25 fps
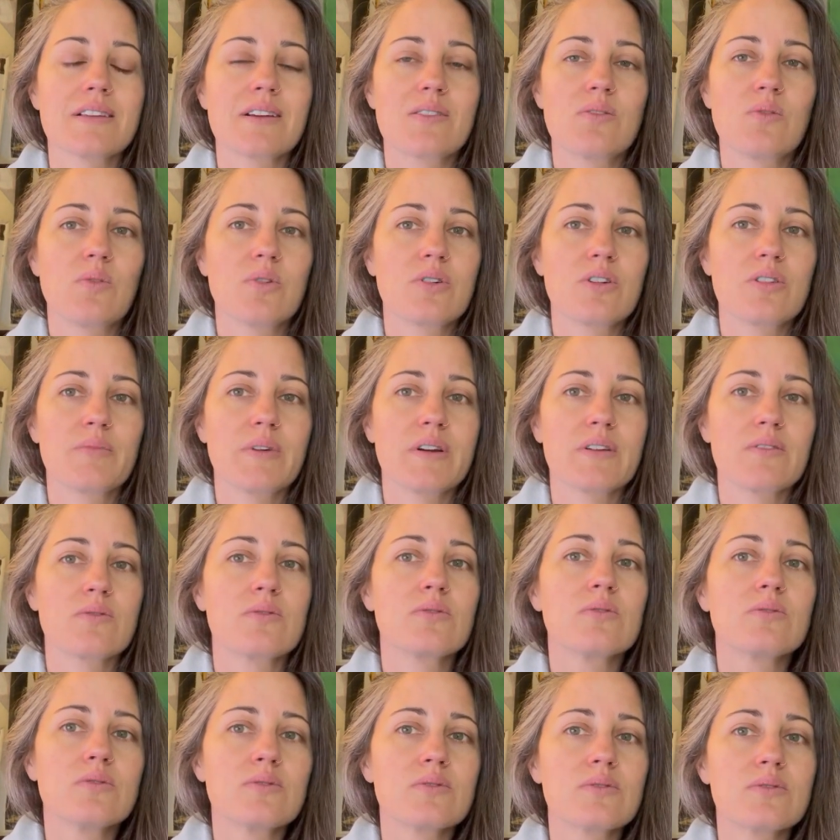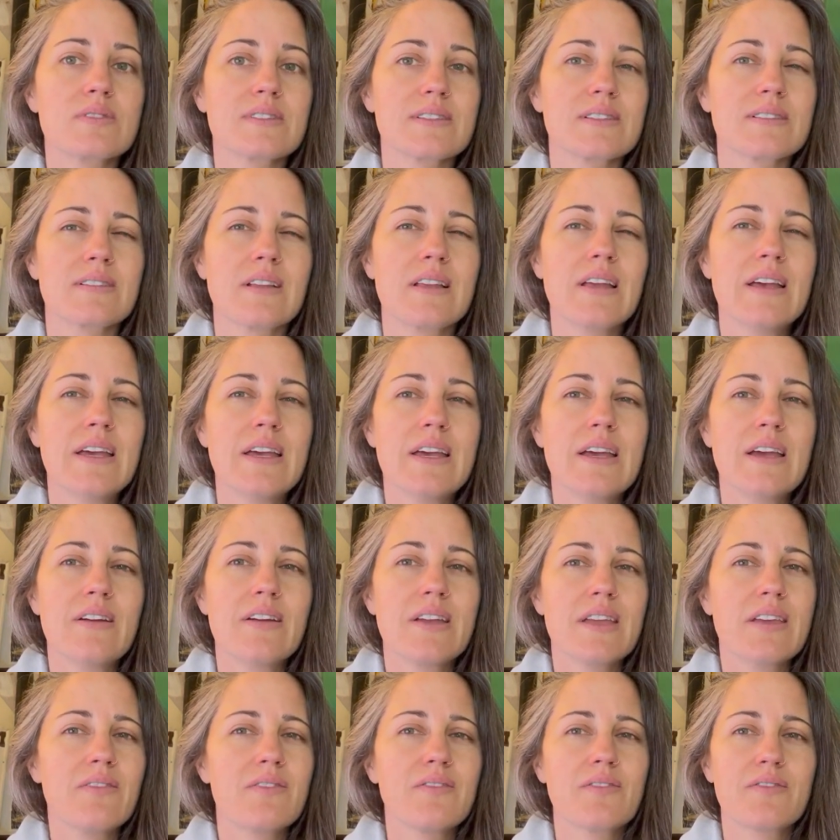Like, what are my rules? And
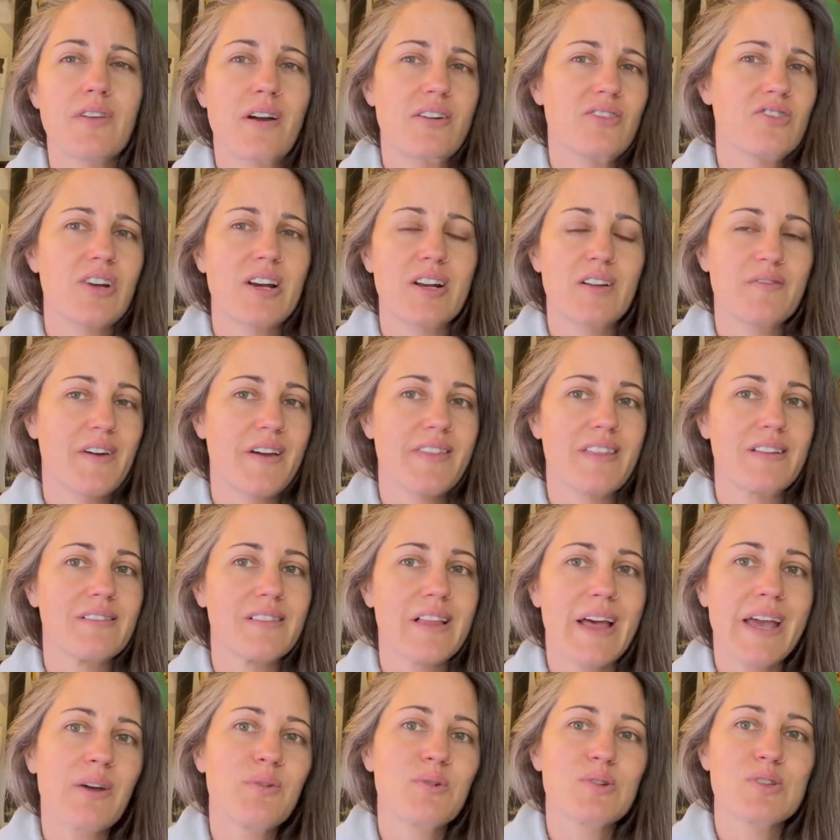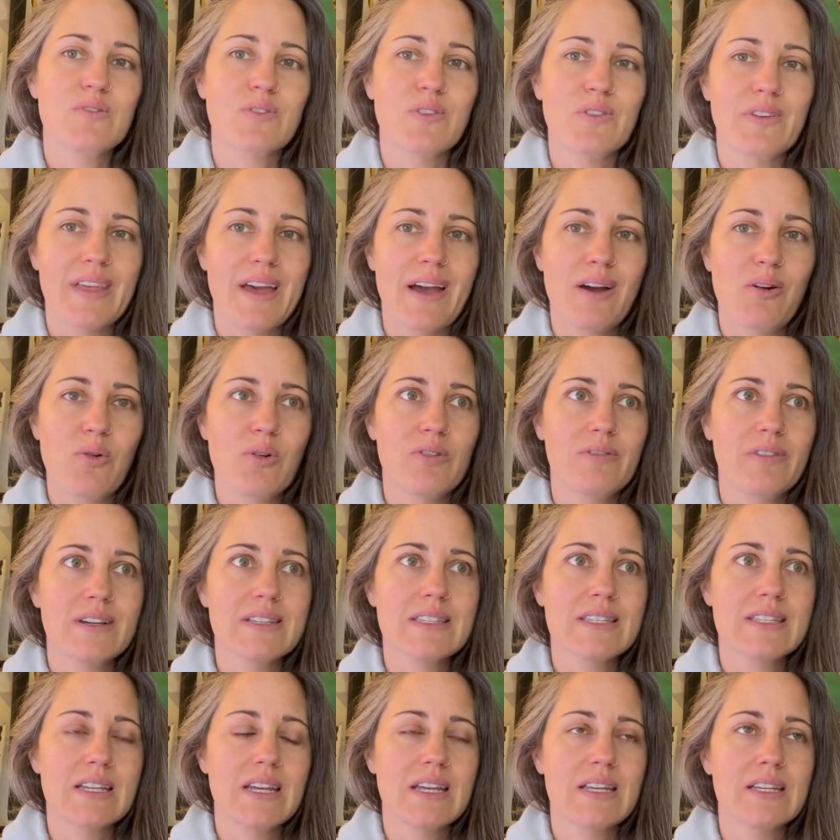even trying to find the language for that, what
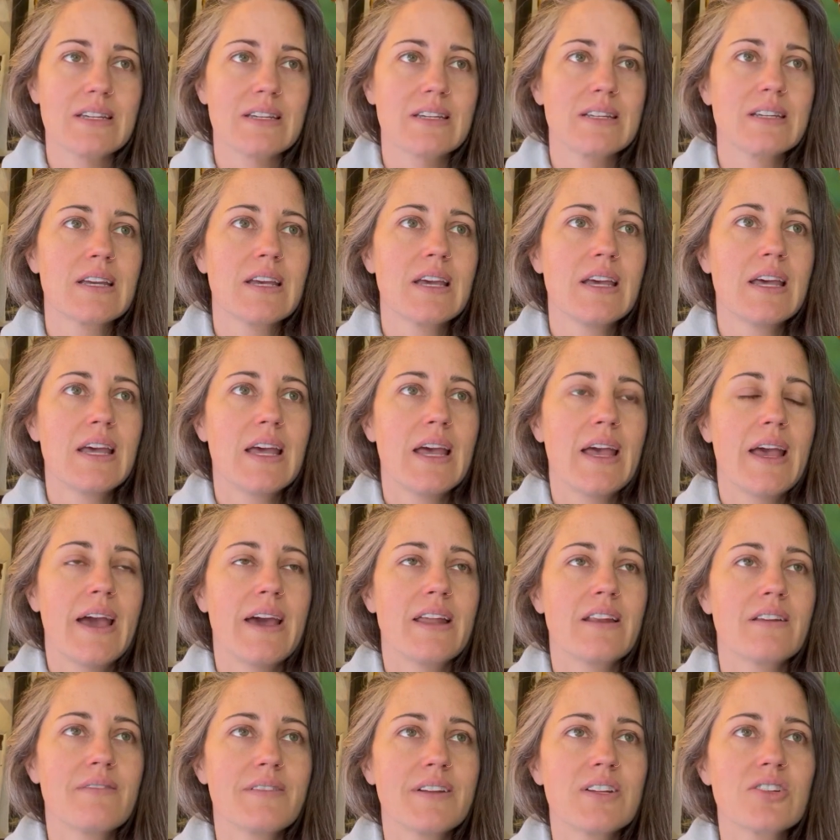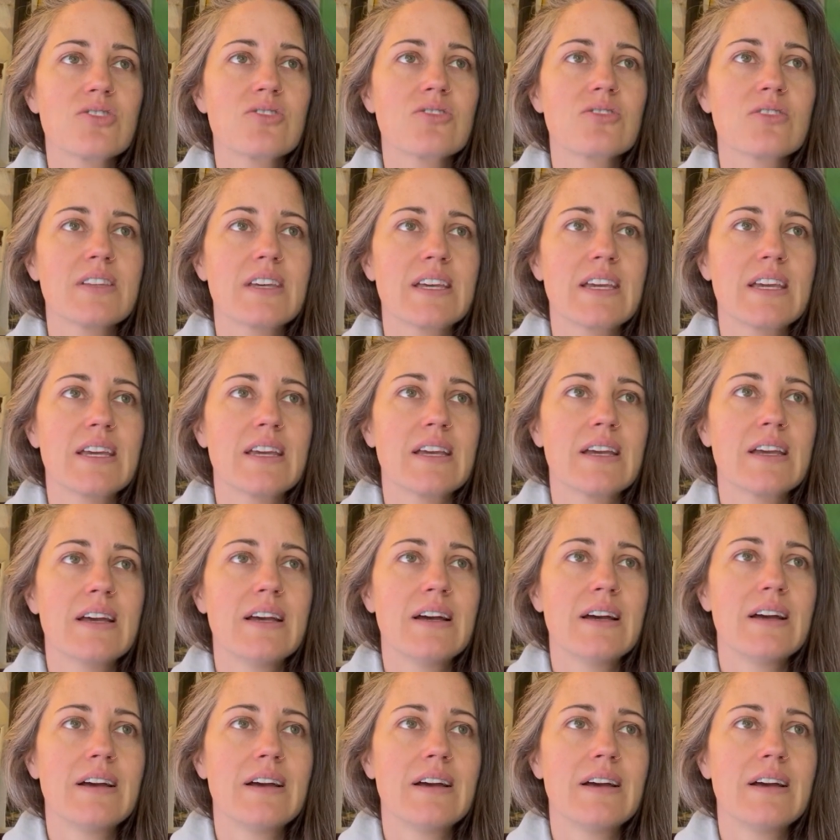resonated. And eventually,